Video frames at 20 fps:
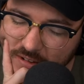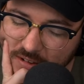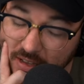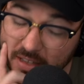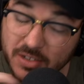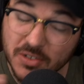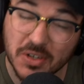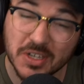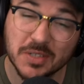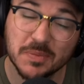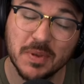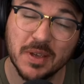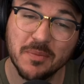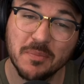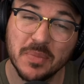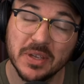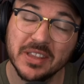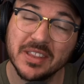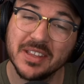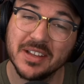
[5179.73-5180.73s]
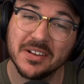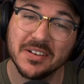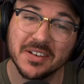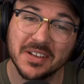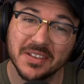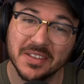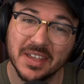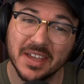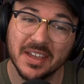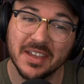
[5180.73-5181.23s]
And trust me, I've been there,
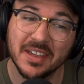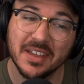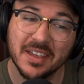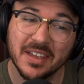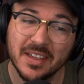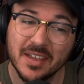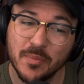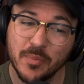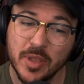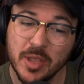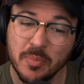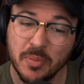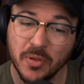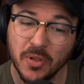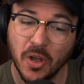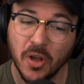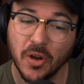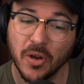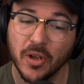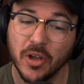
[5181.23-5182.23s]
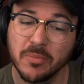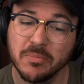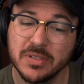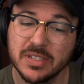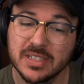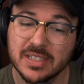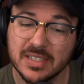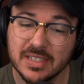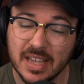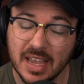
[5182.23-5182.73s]
done that. People are
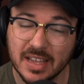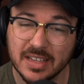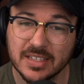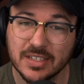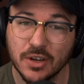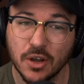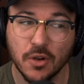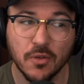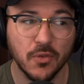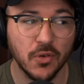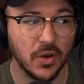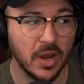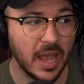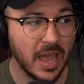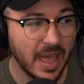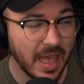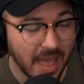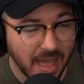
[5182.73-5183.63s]
obsessed over